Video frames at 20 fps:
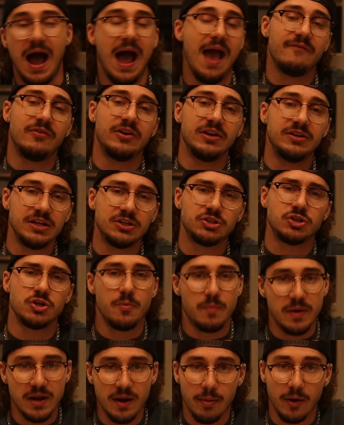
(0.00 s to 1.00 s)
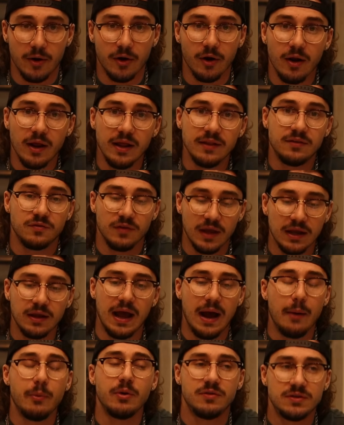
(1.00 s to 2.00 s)
I have an addiction to peanut butter. It's
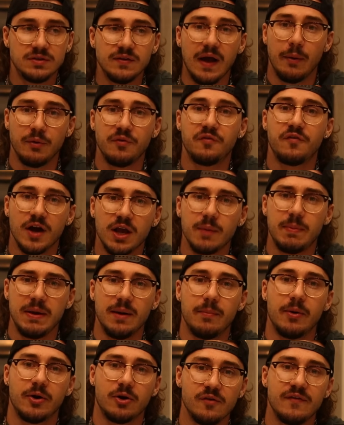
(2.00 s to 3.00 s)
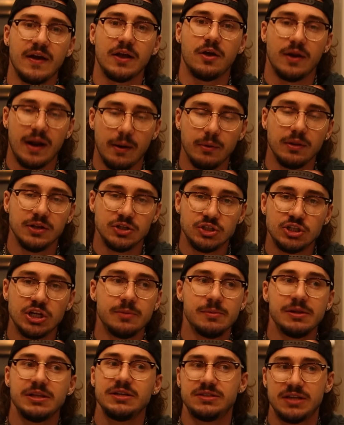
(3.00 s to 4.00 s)
like I would fuck peanut butter if I could. I would
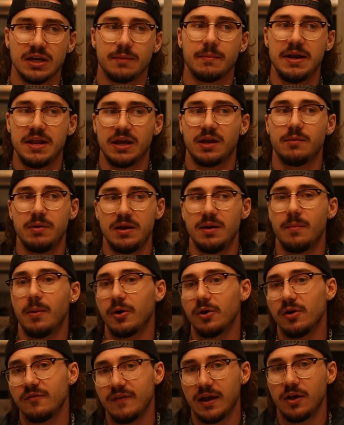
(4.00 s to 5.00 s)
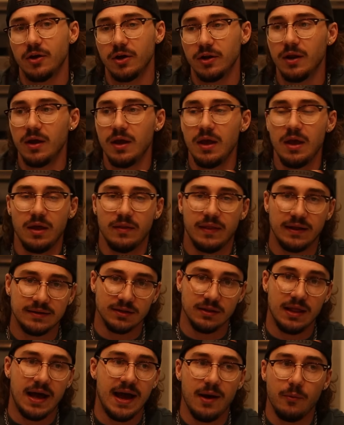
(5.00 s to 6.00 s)
legitimately stick my dick in peanut butter if I could.
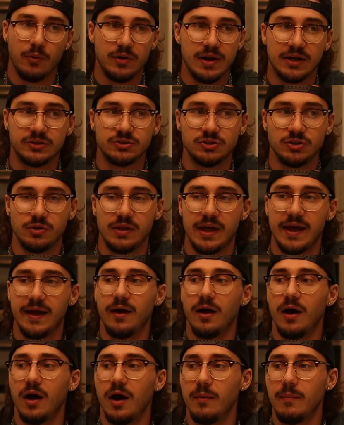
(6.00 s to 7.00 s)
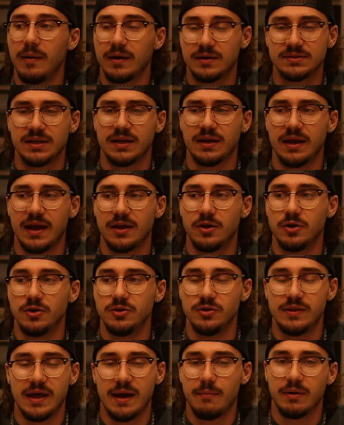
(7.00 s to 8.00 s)
That's a lie. I wouldn't actually do that because I
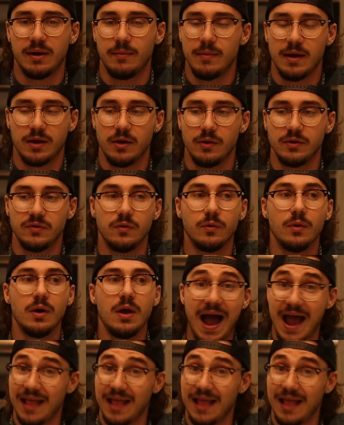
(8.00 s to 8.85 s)
could do that, but I'm not going to.